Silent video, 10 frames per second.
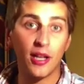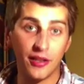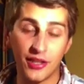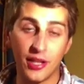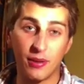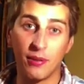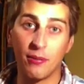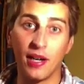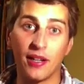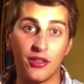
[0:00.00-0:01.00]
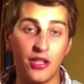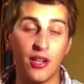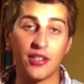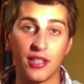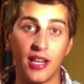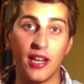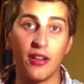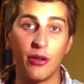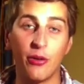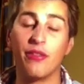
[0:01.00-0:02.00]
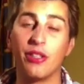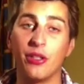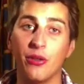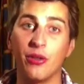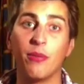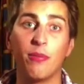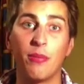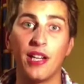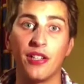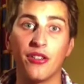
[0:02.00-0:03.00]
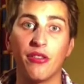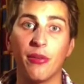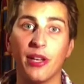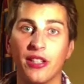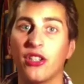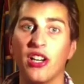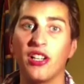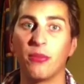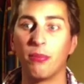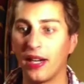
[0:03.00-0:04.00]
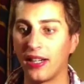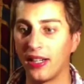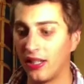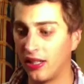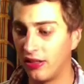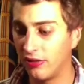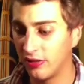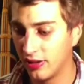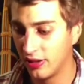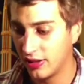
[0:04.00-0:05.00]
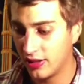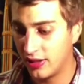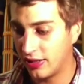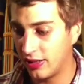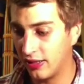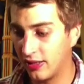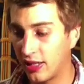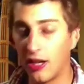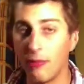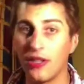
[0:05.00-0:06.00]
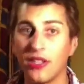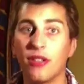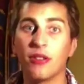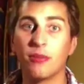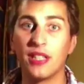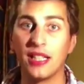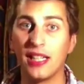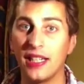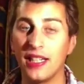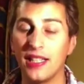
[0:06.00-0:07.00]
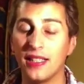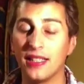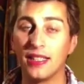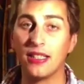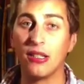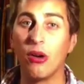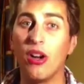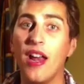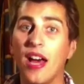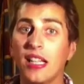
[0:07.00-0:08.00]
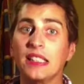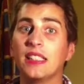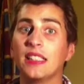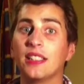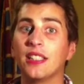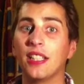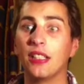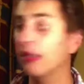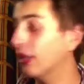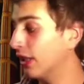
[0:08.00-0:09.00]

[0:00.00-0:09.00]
And the same coming back, because you had to get whoever you had pinched from that trench back alive. Now, I can't imagine it was a particularly easy thing to do or a nice thing to do,